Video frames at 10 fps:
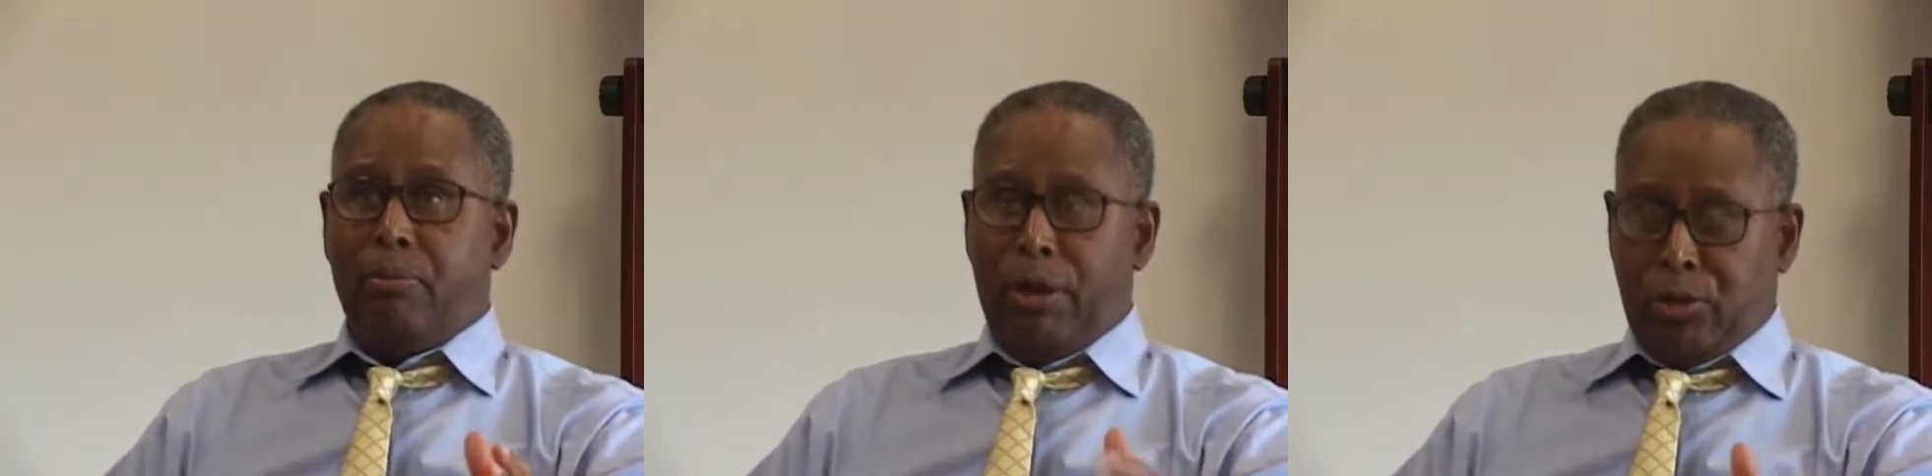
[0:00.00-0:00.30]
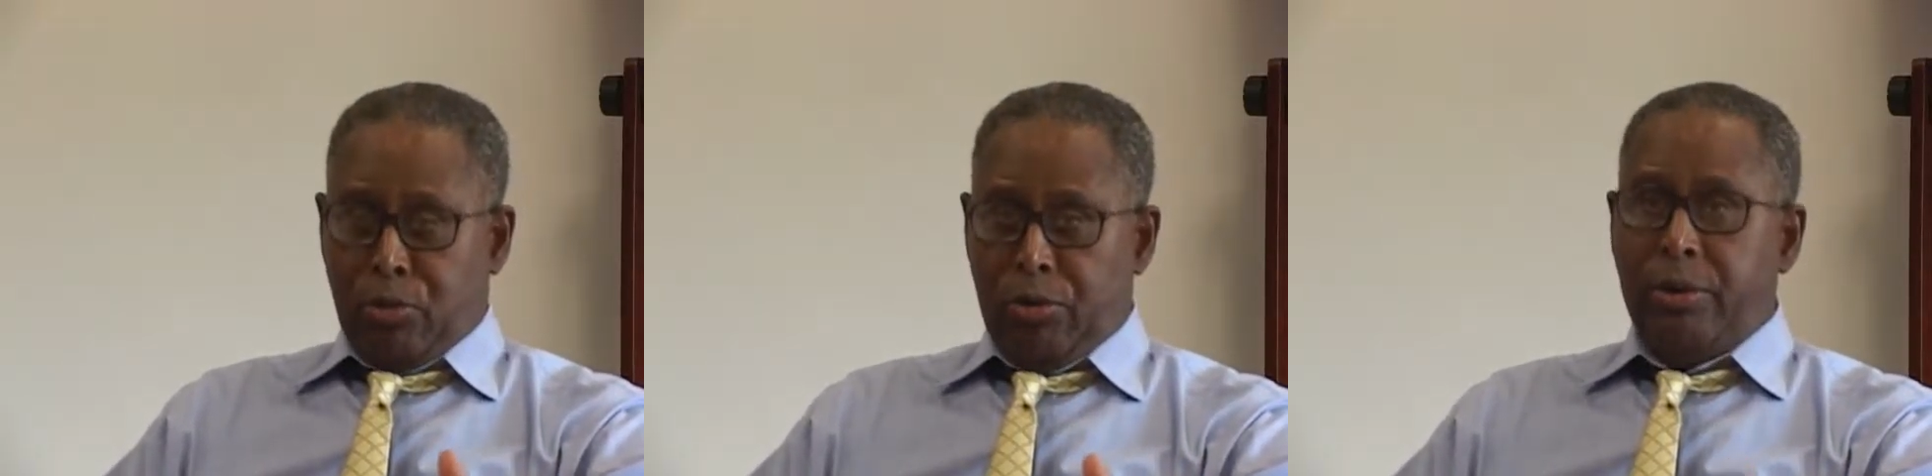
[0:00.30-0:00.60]

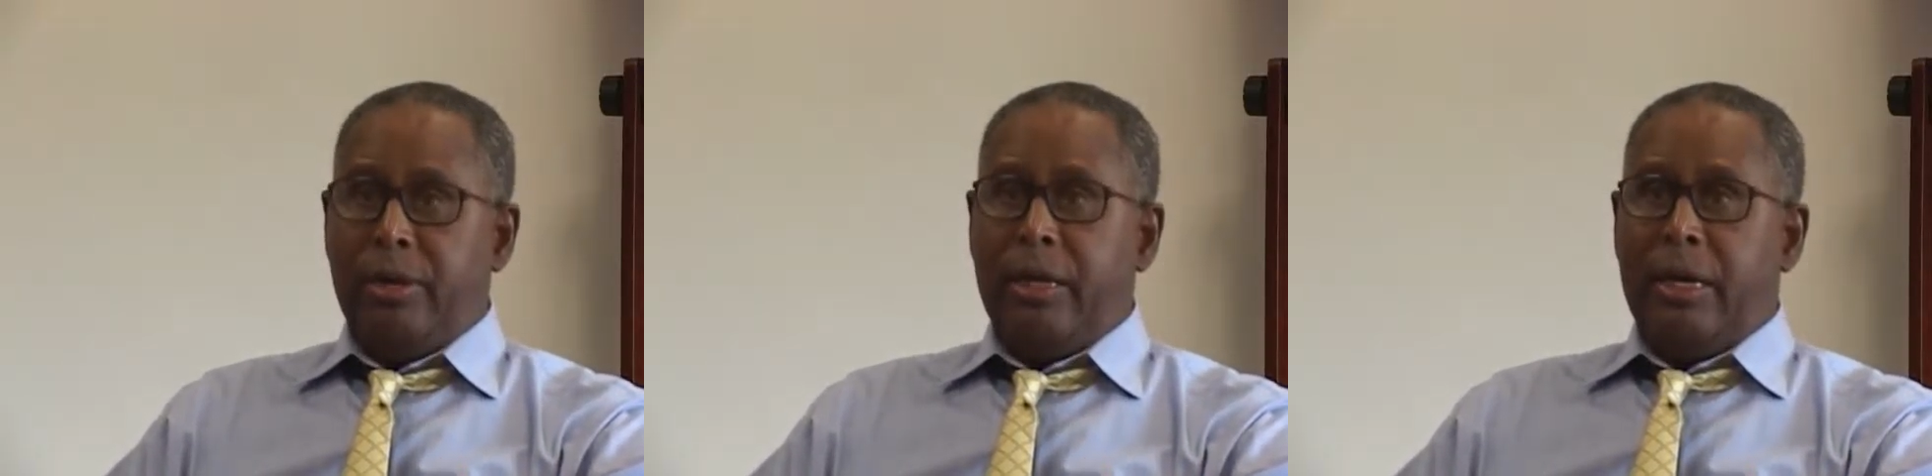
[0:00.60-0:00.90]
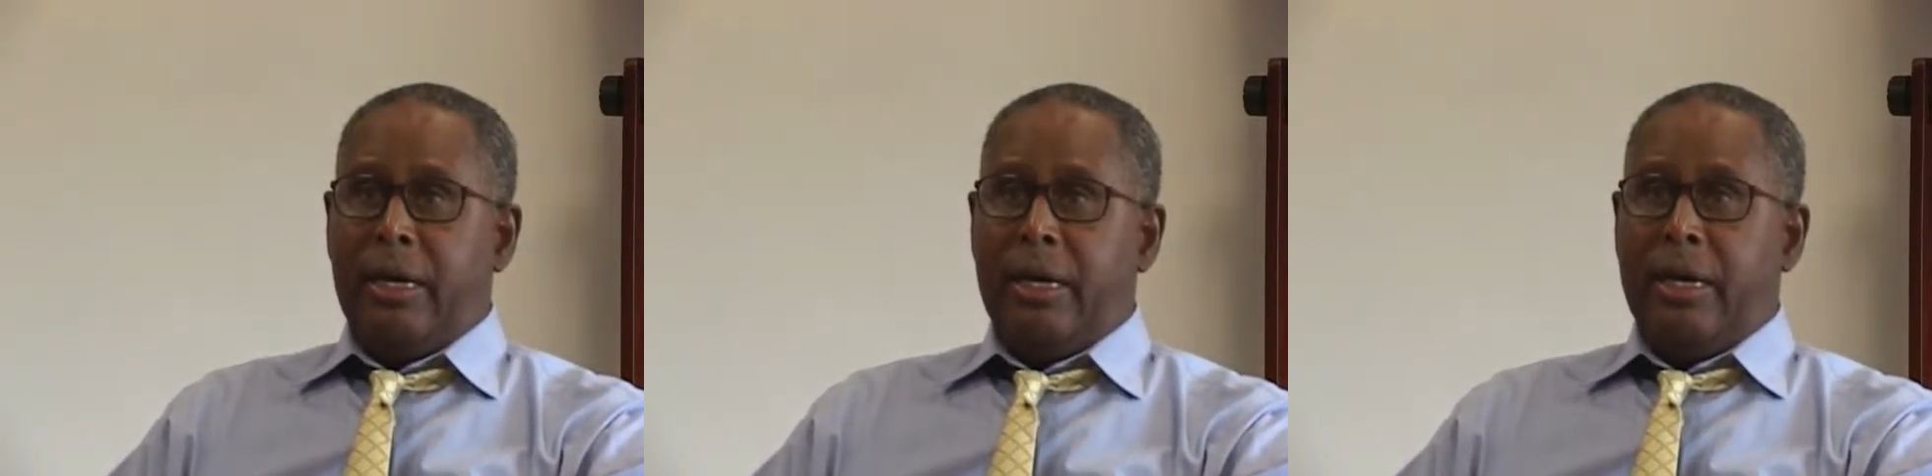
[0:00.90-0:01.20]
West Ward,
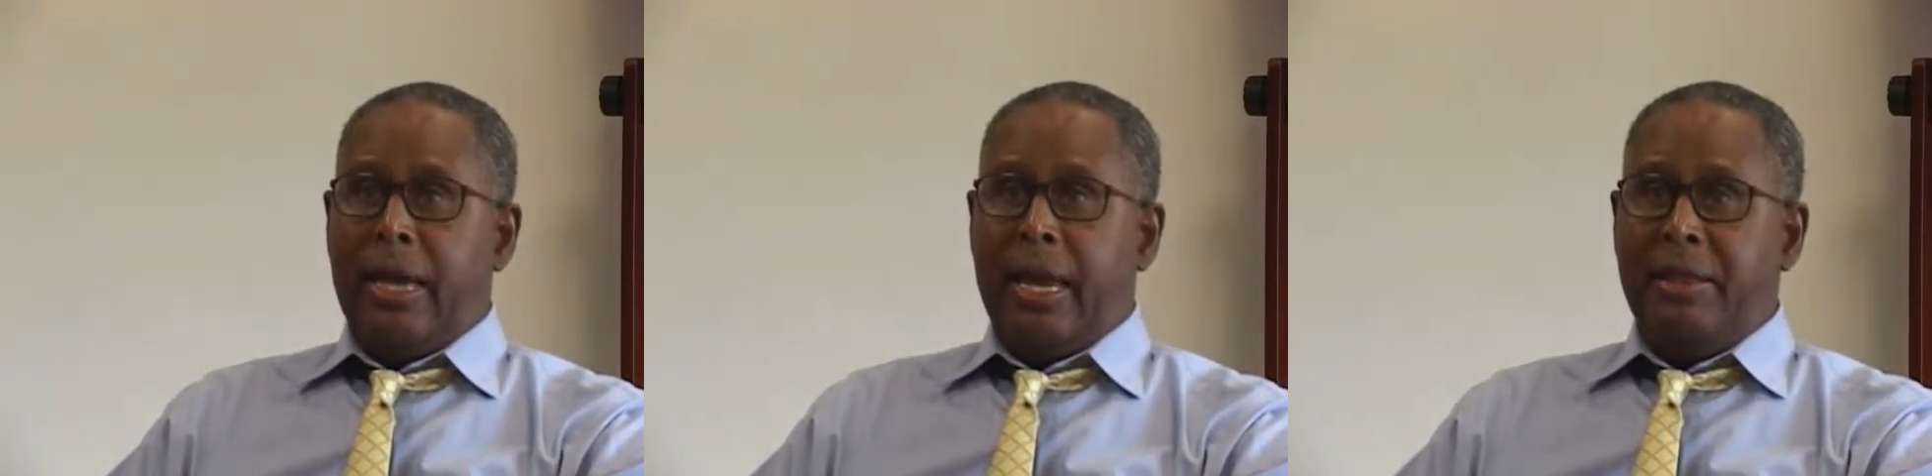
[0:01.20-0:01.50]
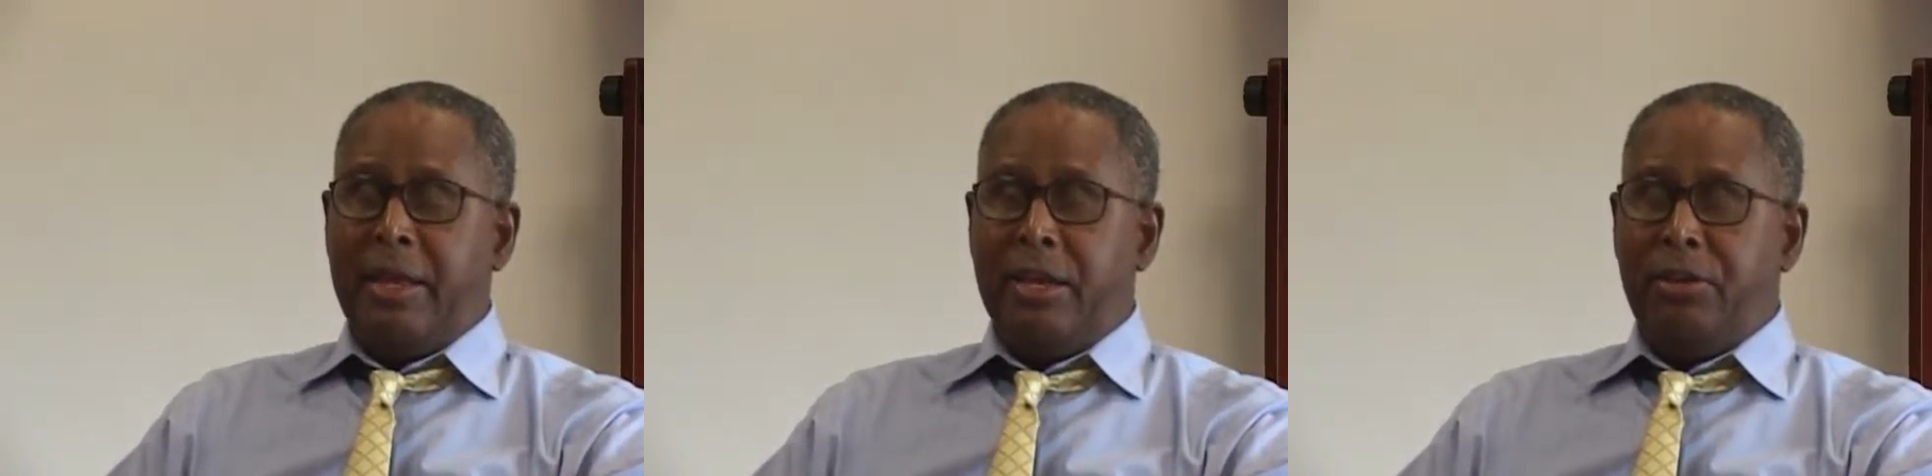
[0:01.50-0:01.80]

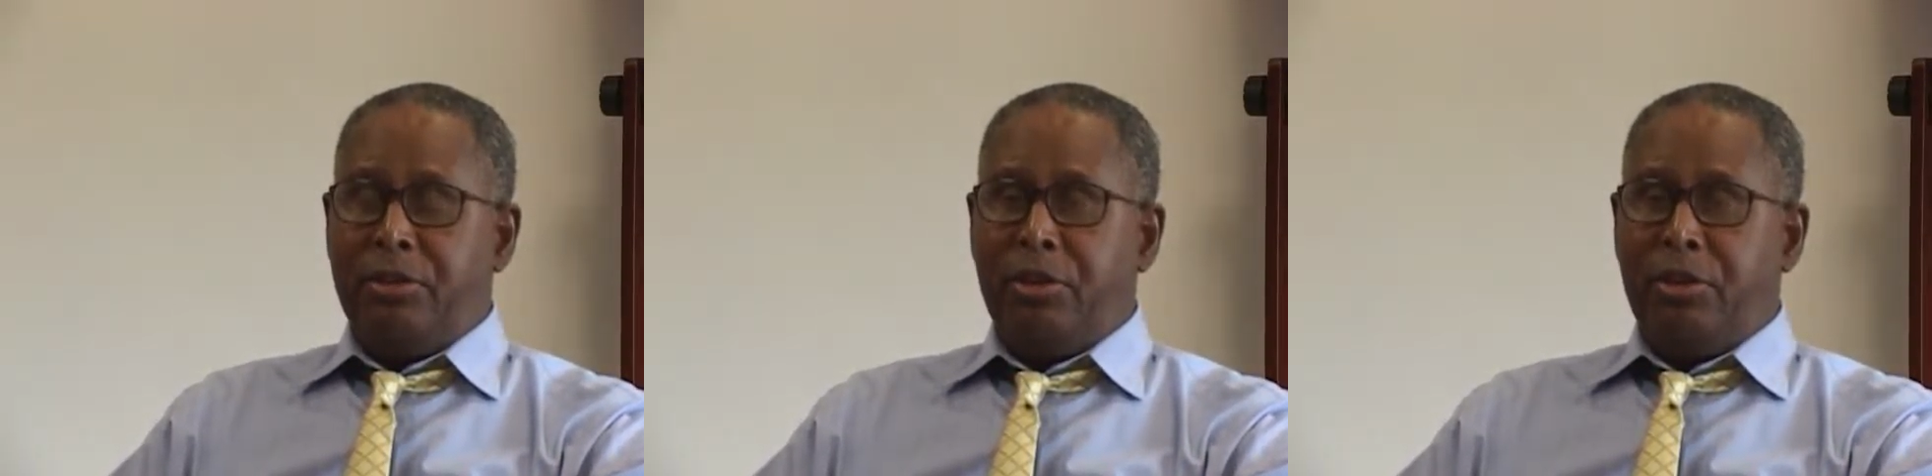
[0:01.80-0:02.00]
and then